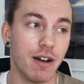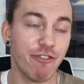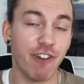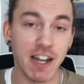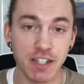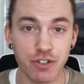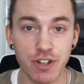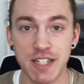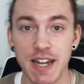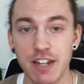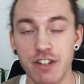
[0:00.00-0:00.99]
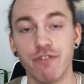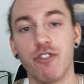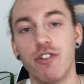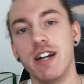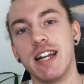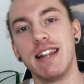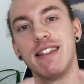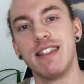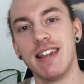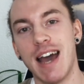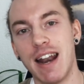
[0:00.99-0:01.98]
find a translation for it, and
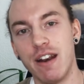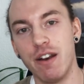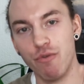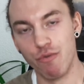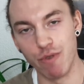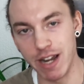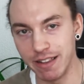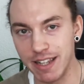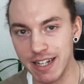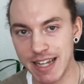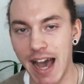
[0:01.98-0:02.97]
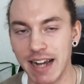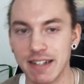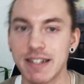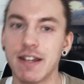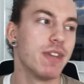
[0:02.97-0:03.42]
then read the text. The